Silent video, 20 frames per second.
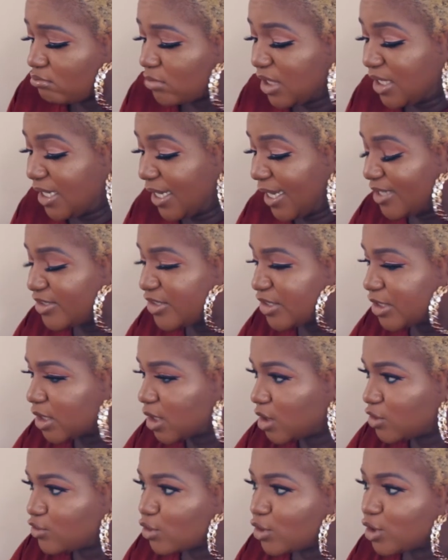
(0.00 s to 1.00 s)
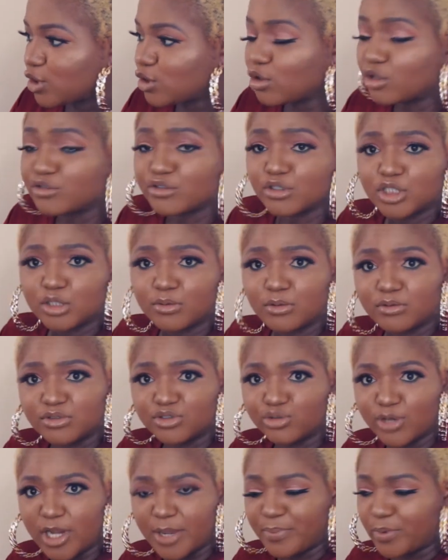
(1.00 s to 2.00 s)
guessed. So it goes on top of the
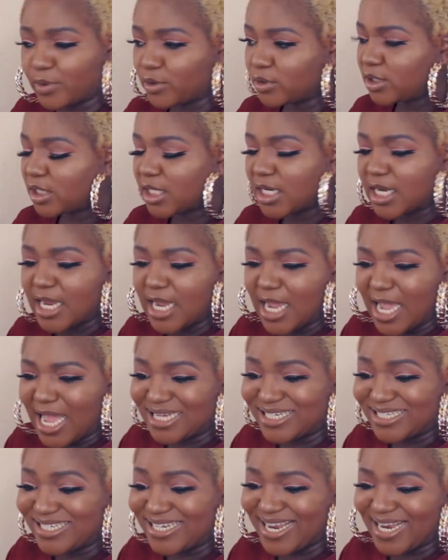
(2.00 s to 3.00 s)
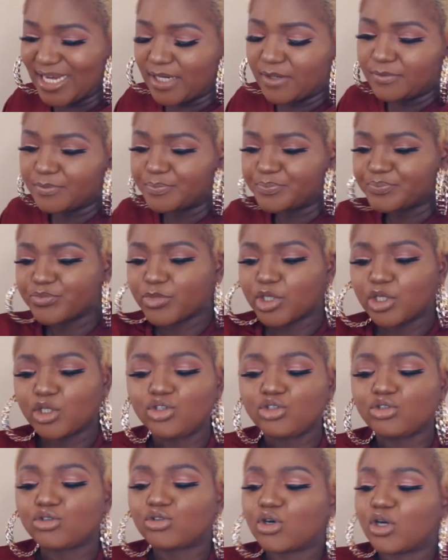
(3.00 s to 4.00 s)
tripod and then
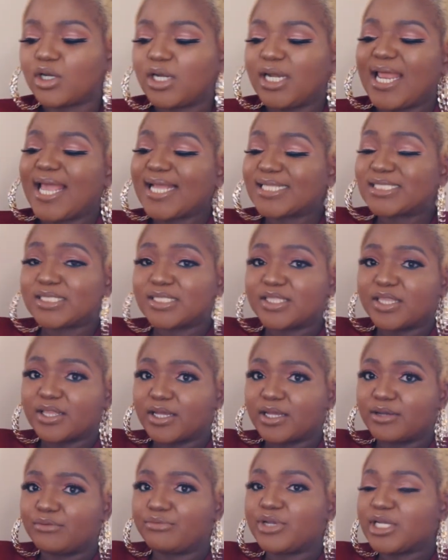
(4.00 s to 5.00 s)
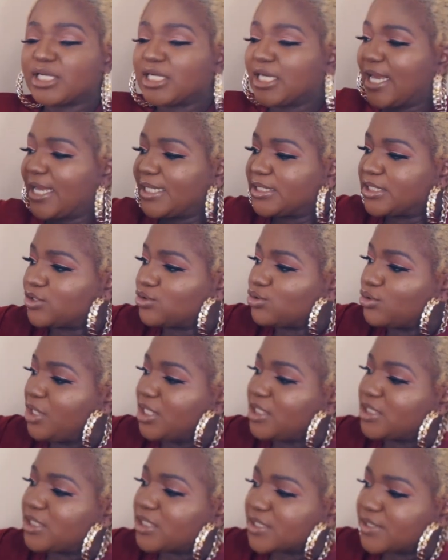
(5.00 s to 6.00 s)
you connect the ring light to
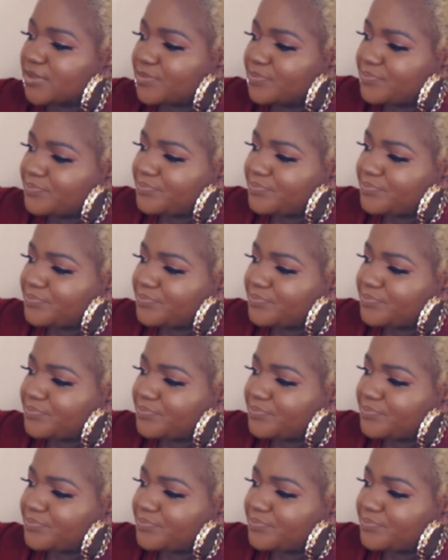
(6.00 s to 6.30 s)
it.